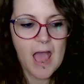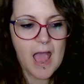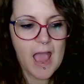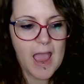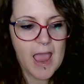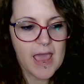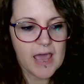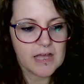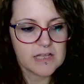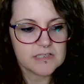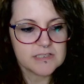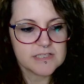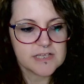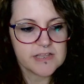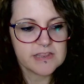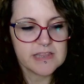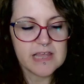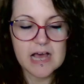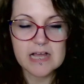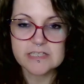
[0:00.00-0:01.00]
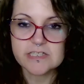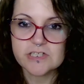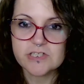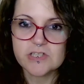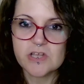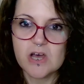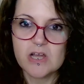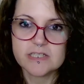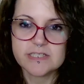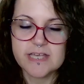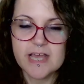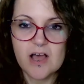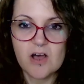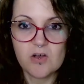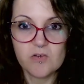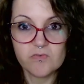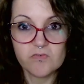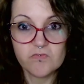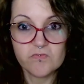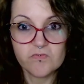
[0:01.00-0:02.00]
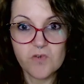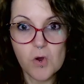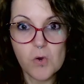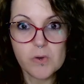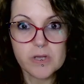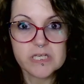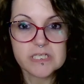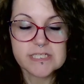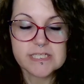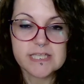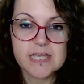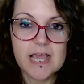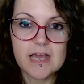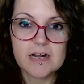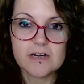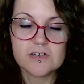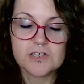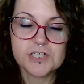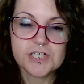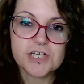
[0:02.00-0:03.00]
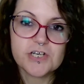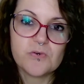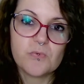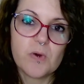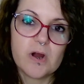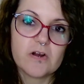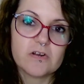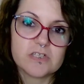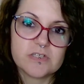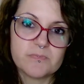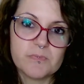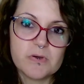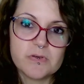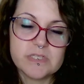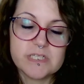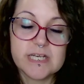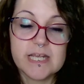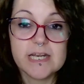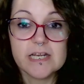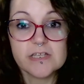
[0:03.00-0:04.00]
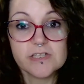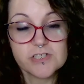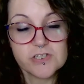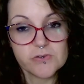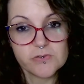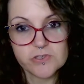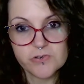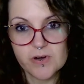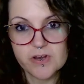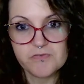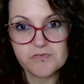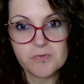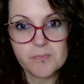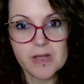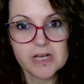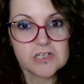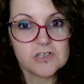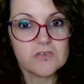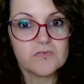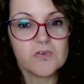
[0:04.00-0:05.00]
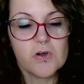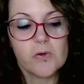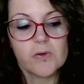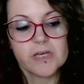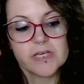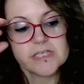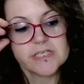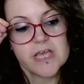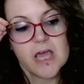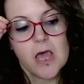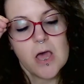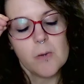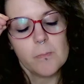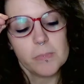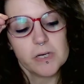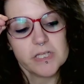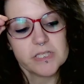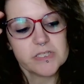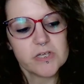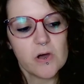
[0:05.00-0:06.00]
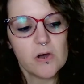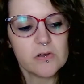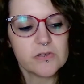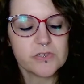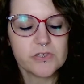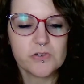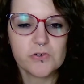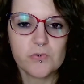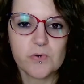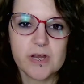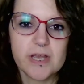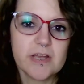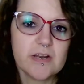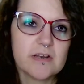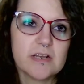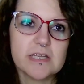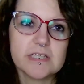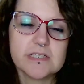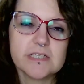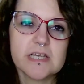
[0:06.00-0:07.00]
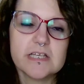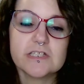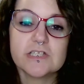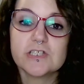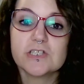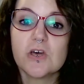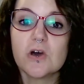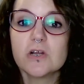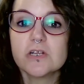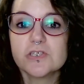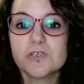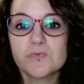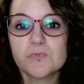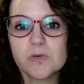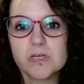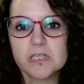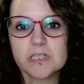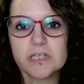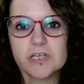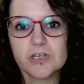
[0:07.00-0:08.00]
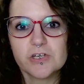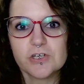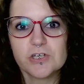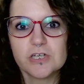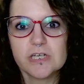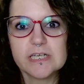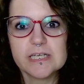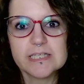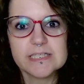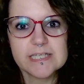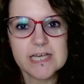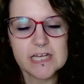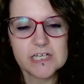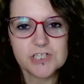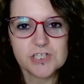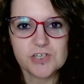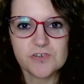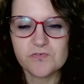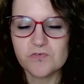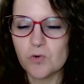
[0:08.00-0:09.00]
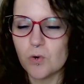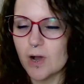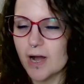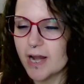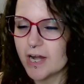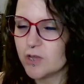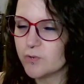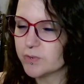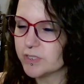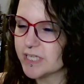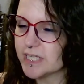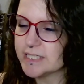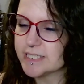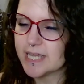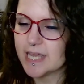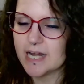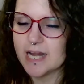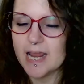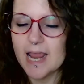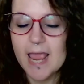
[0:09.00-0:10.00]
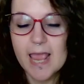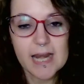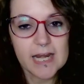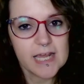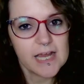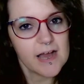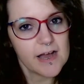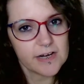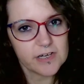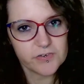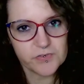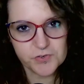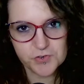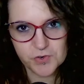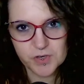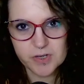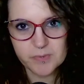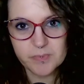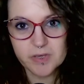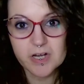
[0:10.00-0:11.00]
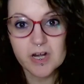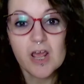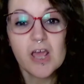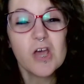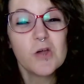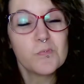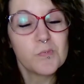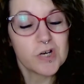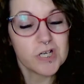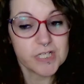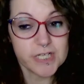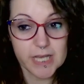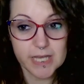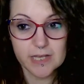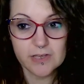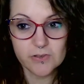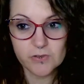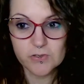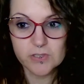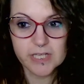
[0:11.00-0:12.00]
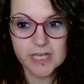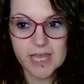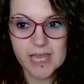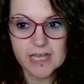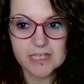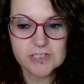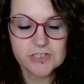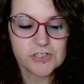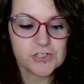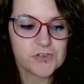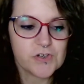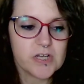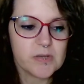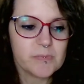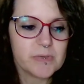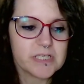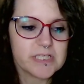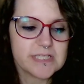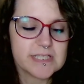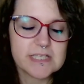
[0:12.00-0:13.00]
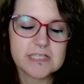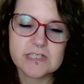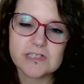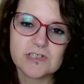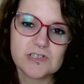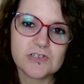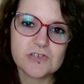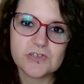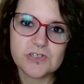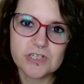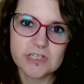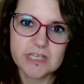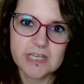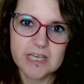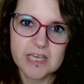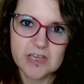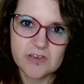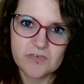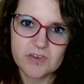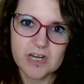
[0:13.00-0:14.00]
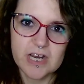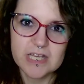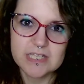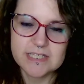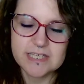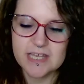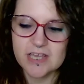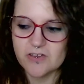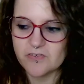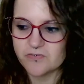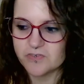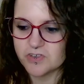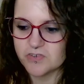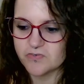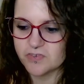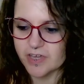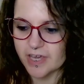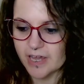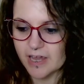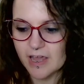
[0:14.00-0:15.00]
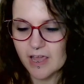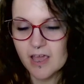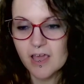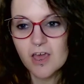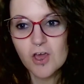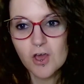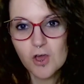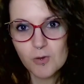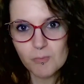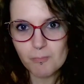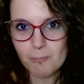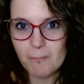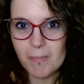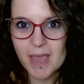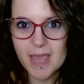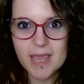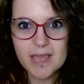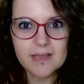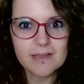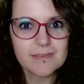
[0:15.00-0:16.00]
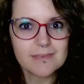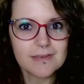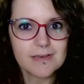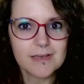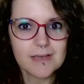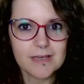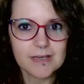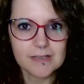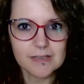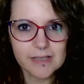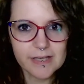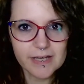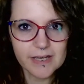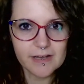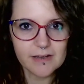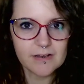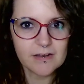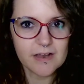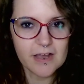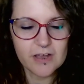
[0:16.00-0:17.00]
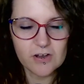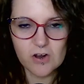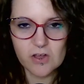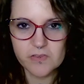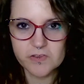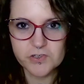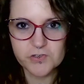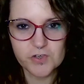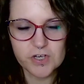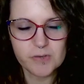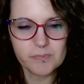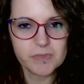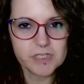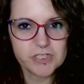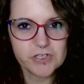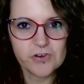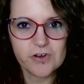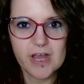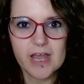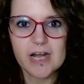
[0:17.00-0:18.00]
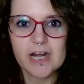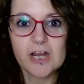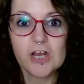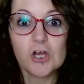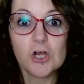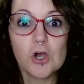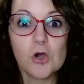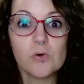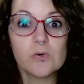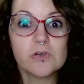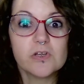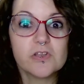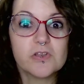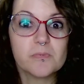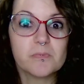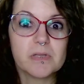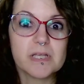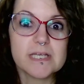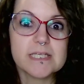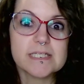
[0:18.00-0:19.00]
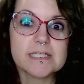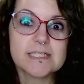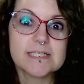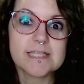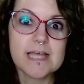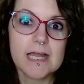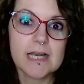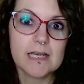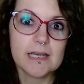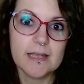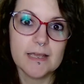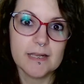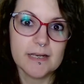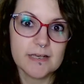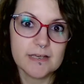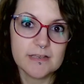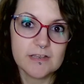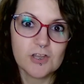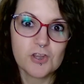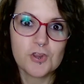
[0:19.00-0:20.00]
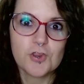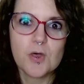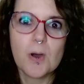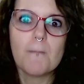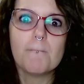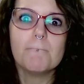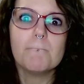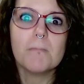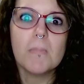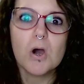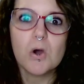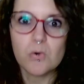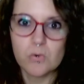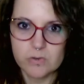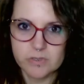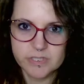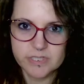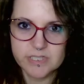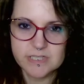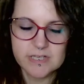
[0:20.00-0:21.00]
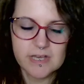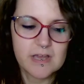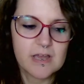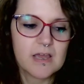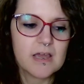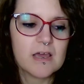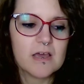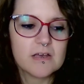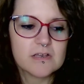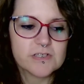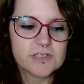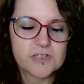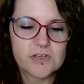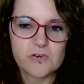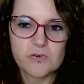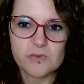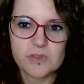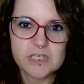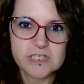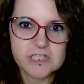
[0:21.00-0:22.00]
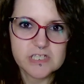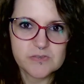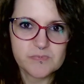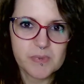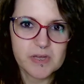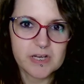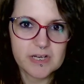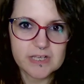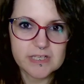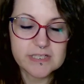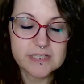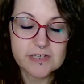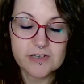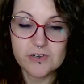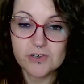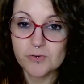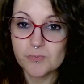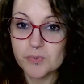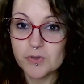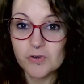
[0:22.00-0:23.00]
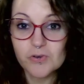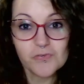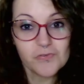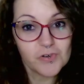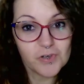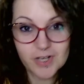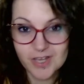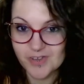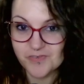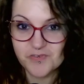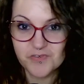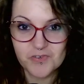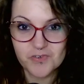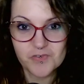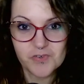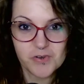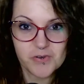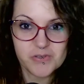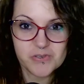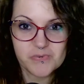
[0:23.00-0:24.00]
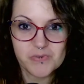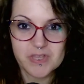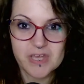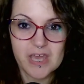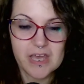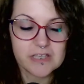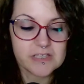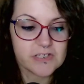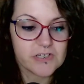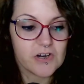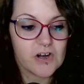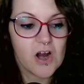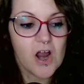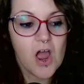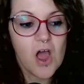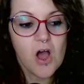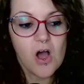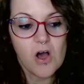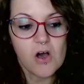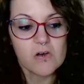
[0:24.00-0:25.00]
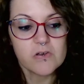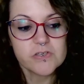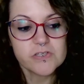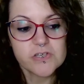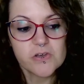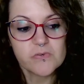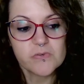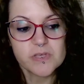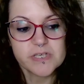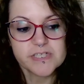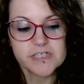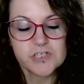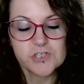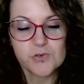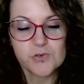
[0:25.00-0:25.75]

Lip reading: And that's thought to help focus the energy to where it's most needed. So it's great for mental focus, but it's also great. It's thought as a really good intention for anyone that's getting any kind of treatment, particularly cancer treatments. This is usually given as a gift of like, may the healing and all the treatments you're getting go to the places that need it the most. So this has been considered a beautiful gift for folks with cancer. Also, this is